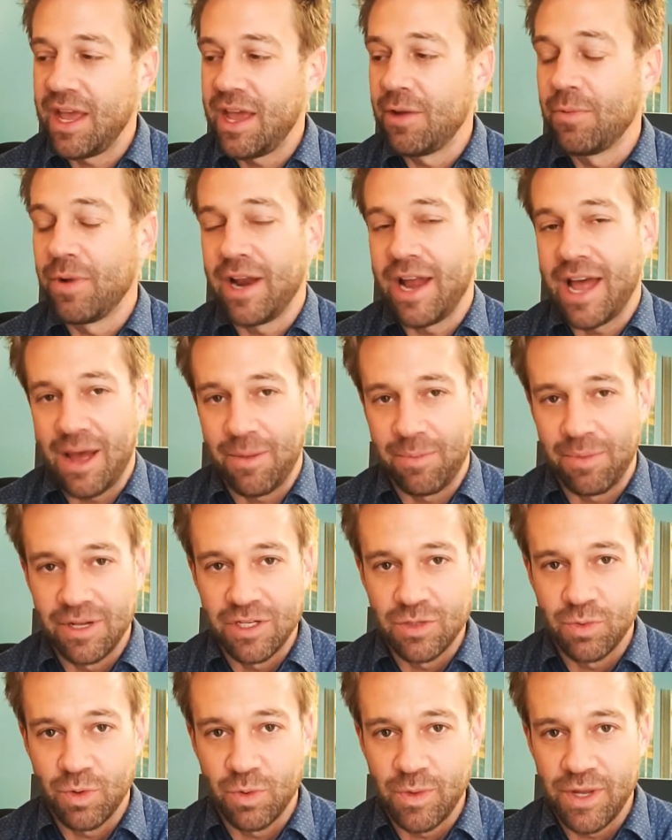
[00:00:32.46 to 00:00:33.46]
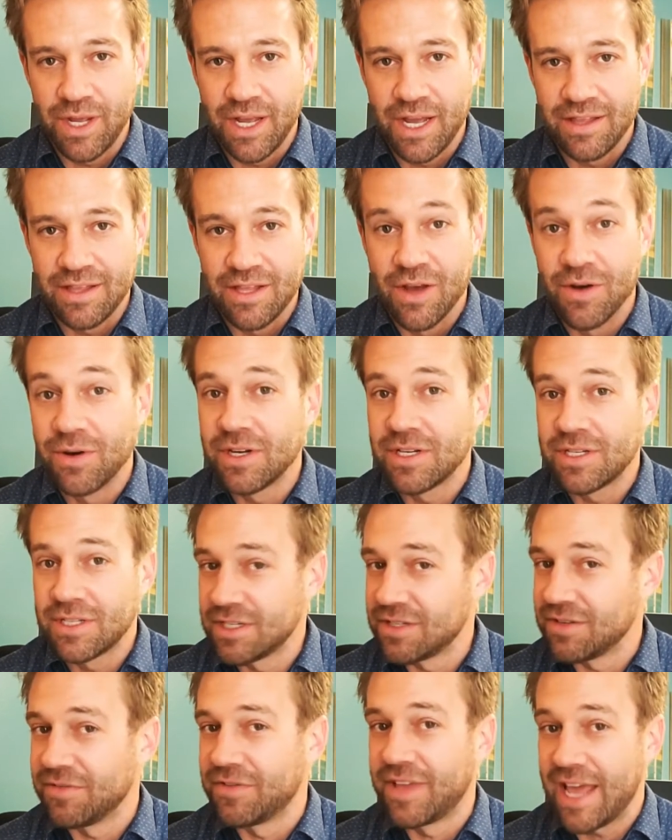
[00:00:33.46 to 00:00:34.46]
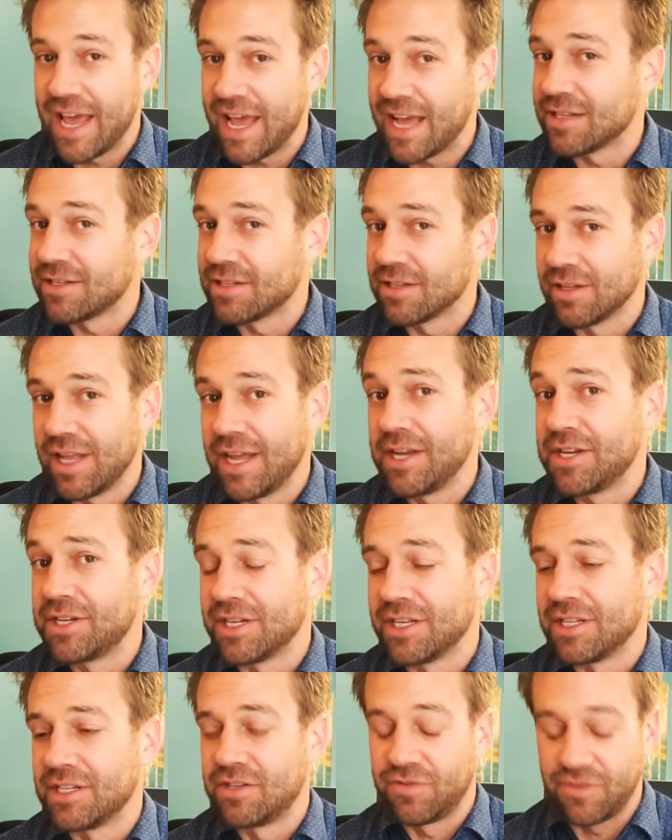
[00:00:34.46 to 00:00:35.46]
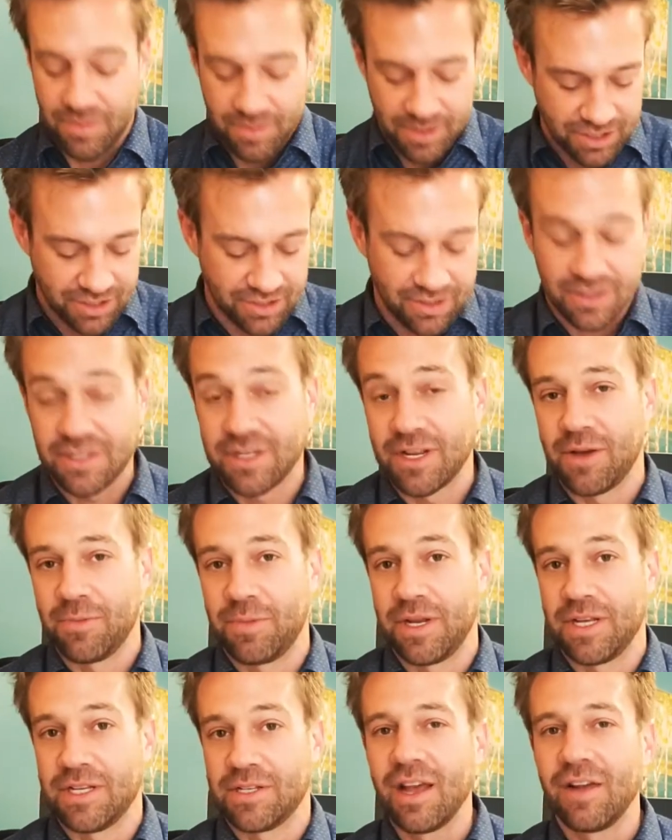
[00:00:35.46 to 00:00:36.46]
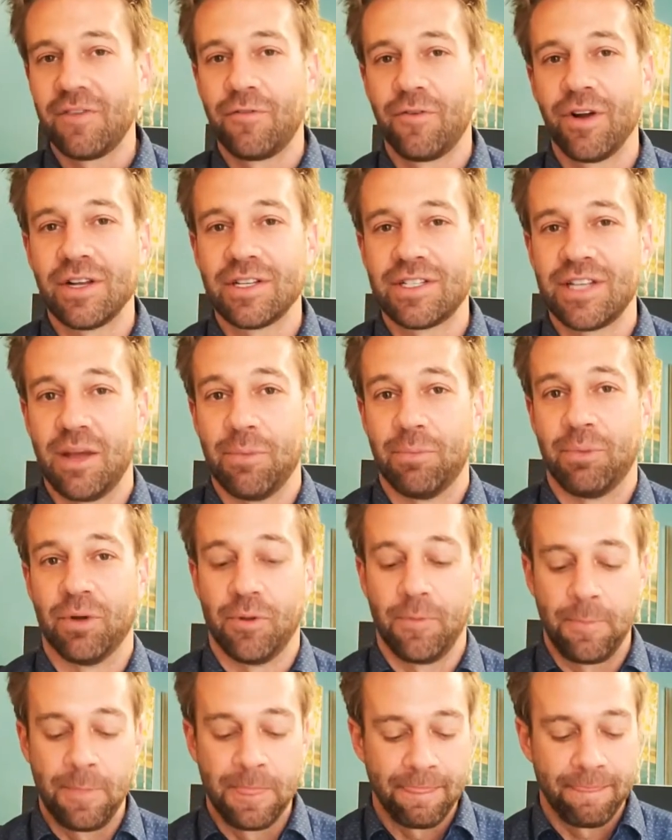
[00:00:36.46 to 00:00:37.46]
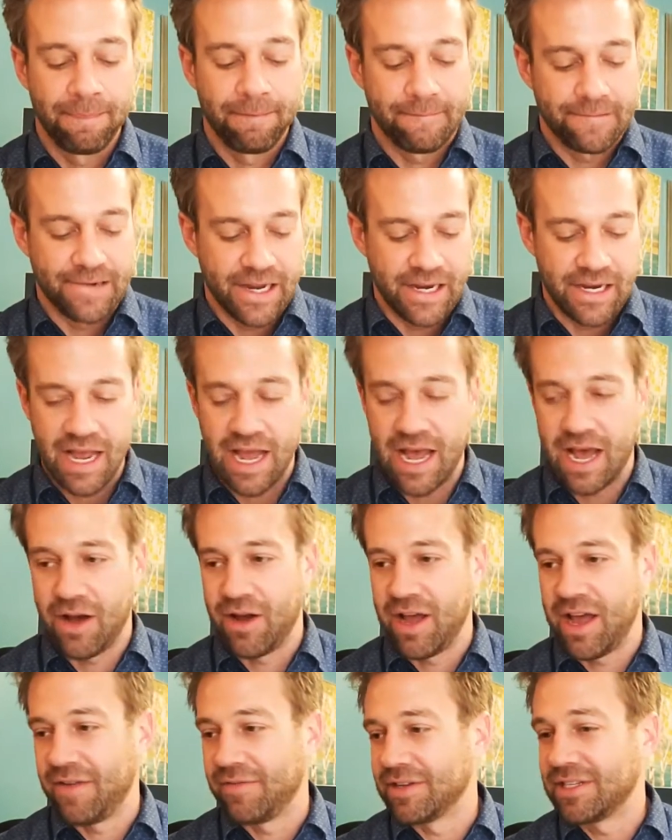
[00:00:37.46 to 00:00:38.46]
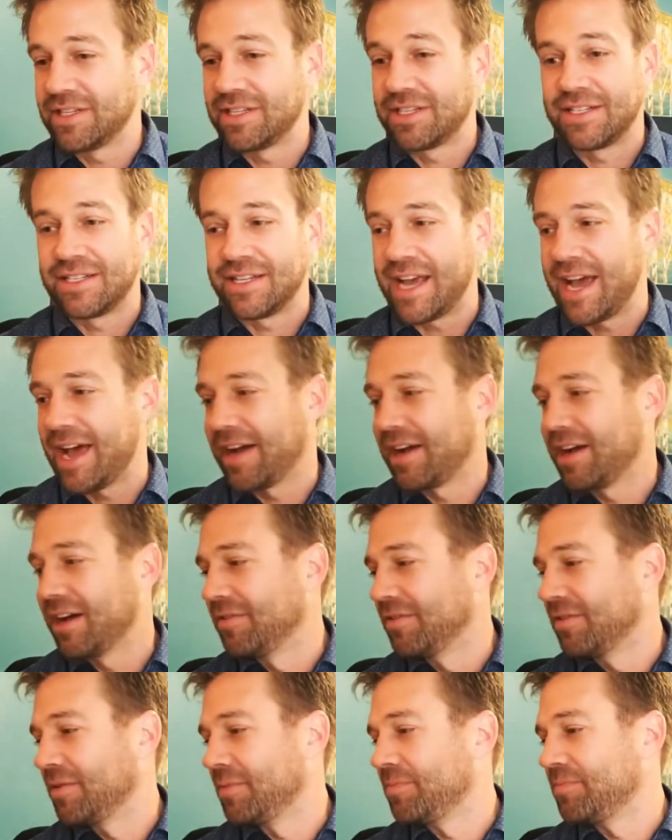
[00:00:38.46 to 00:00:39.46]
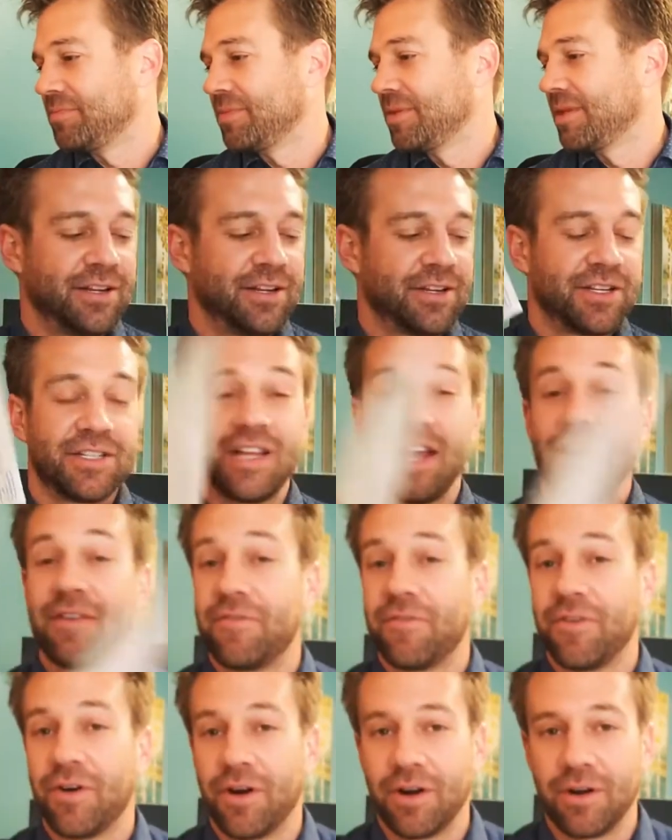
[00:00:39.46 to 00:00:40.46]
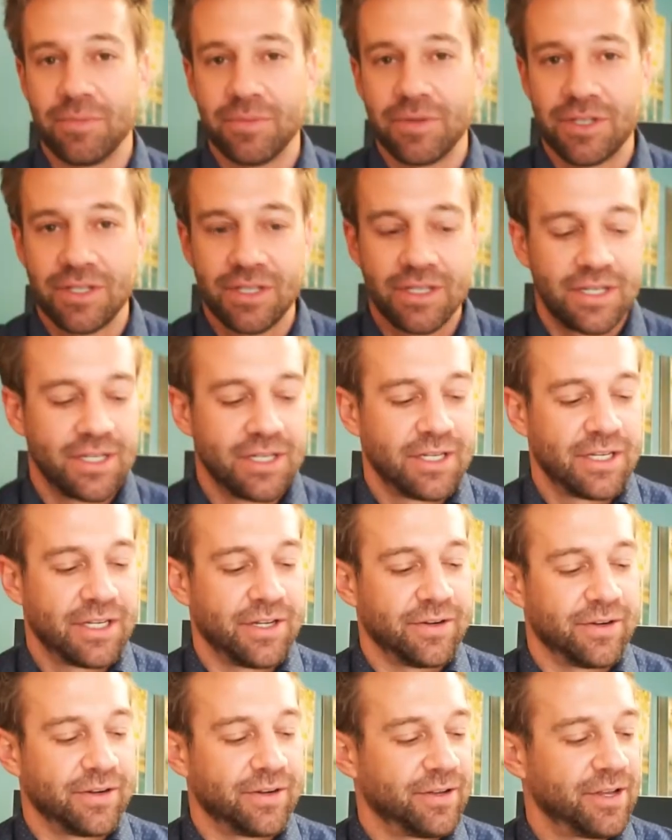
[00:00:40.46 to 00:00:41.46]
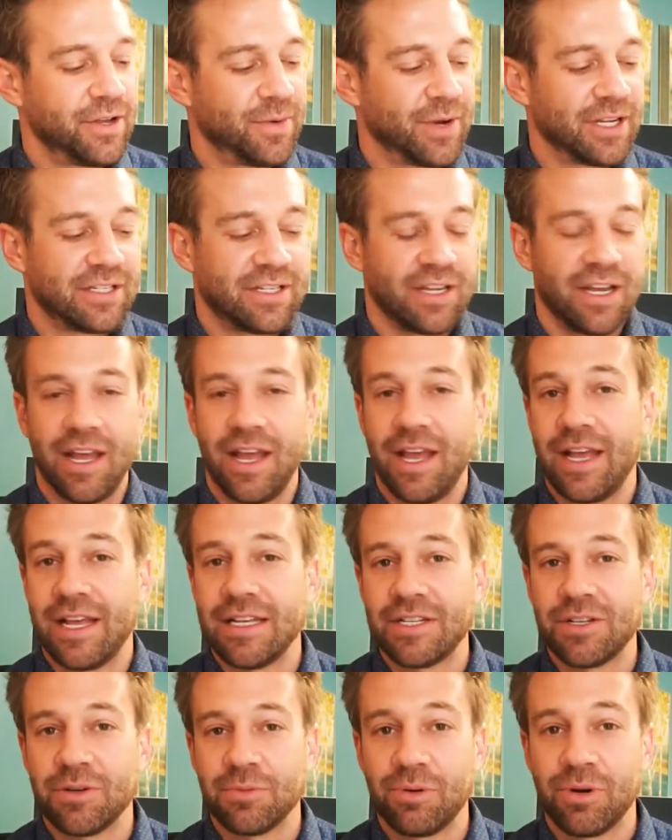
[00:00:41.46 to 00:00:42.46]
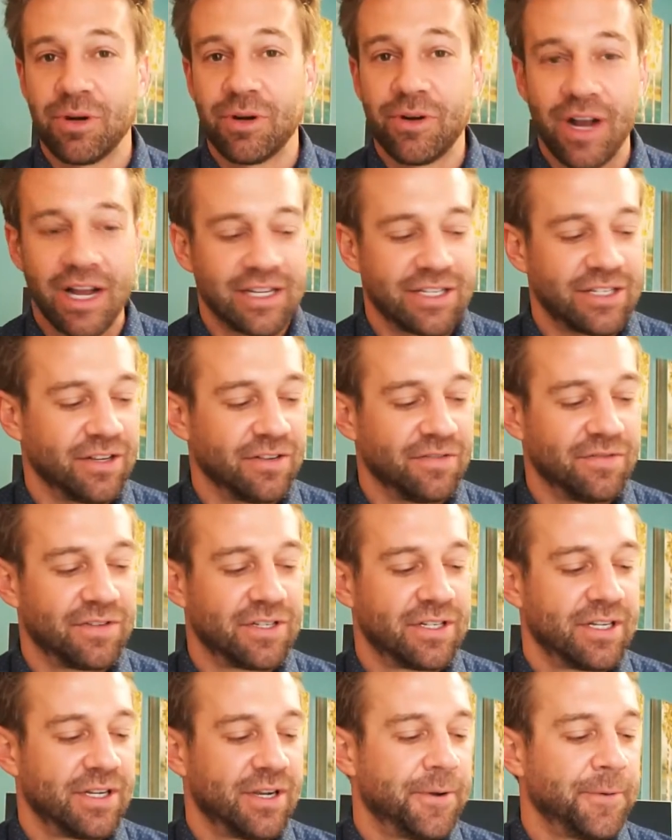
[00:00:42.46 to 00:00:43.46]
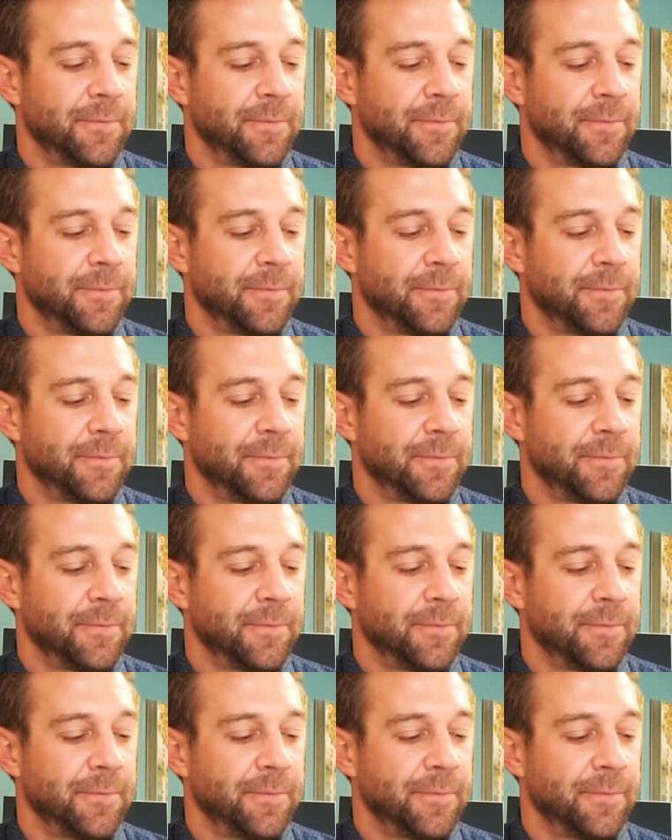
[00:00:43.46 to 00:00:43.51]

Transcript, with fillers: and what happens when we get notices of cancellations from insurance companies. Like, for example, right now I have a stack of them your State Farms, your USAAs, your Progressives.